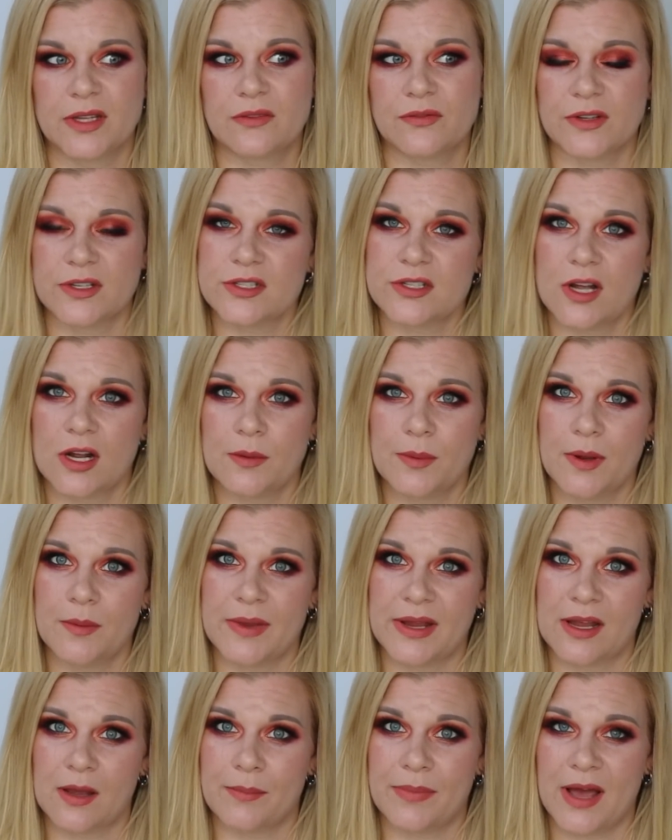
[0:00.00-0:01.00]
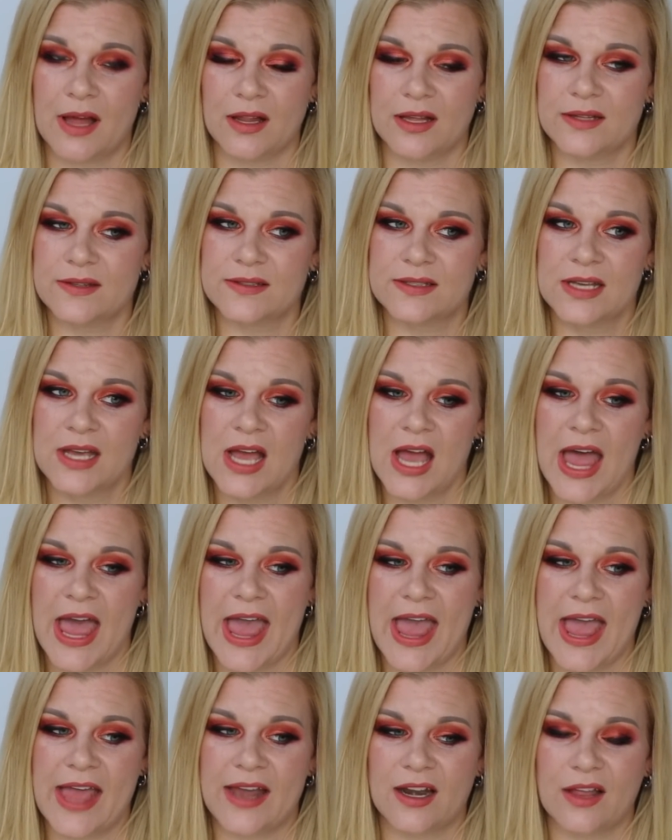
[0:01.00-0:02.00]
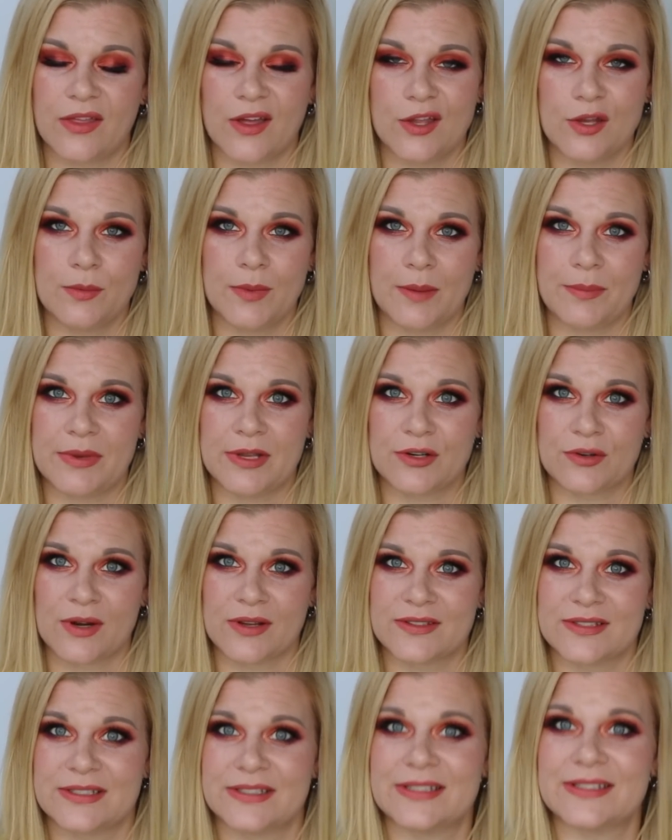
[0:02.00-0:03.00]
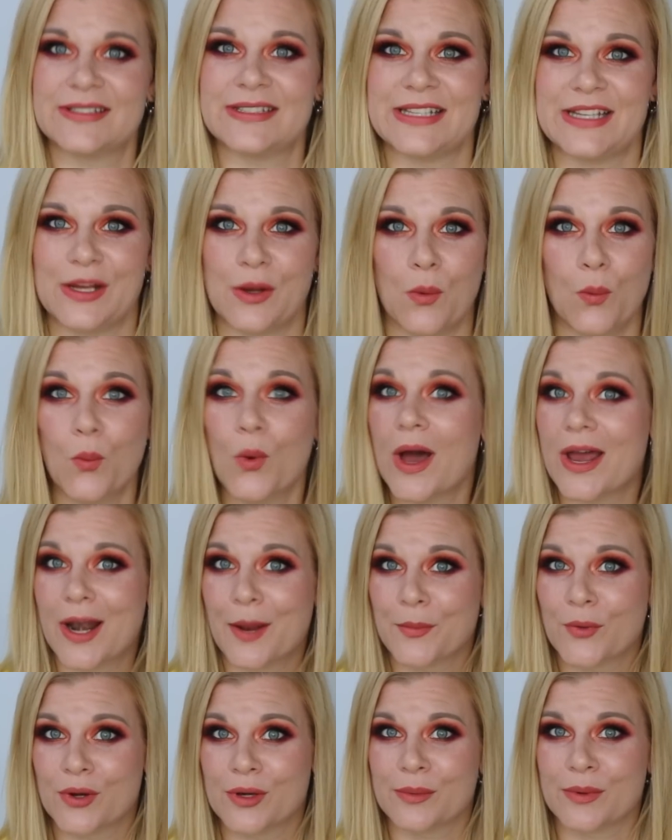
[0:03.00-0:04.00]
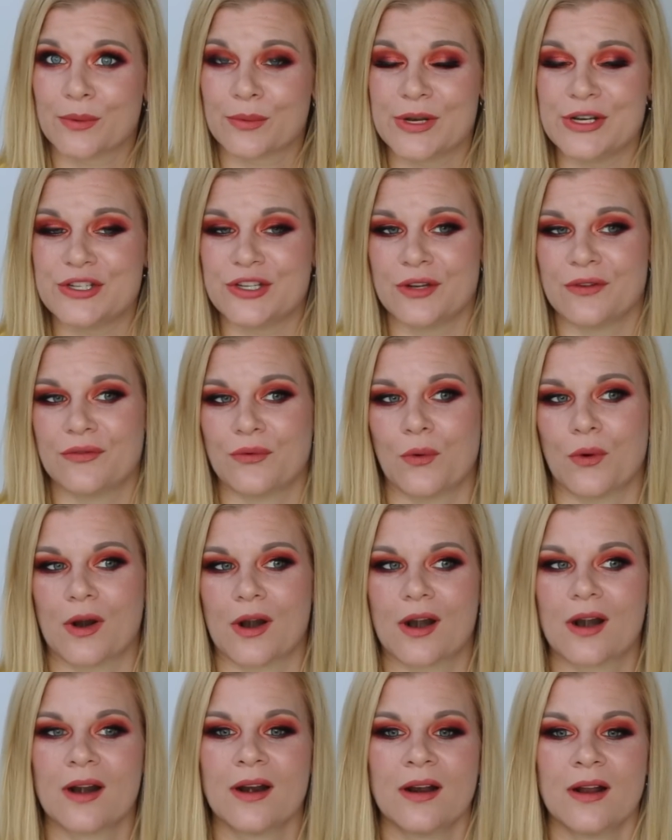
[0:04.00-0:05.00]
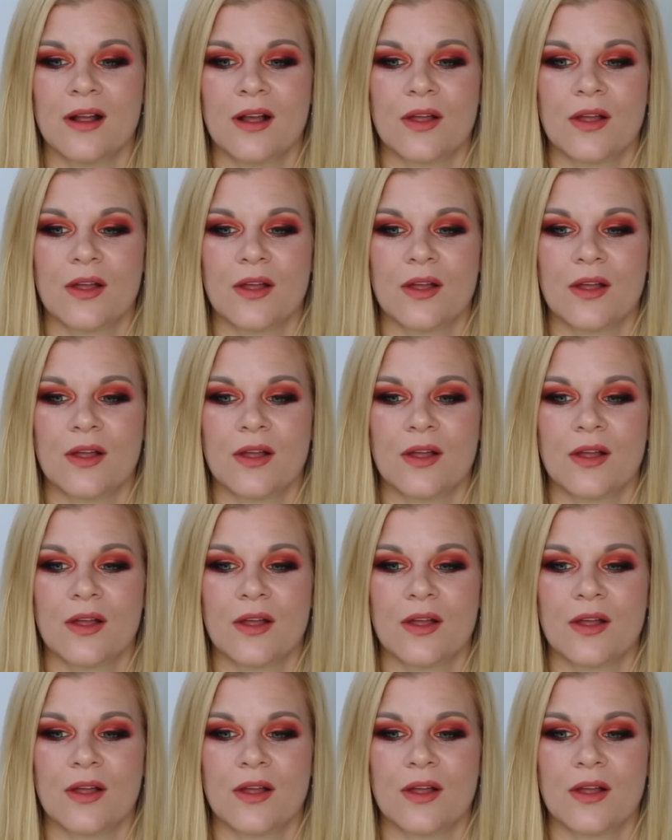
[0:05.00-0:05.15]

It's fun to talk about makeup palettes, and I thought you might be interested to see what I'm going to be reaching for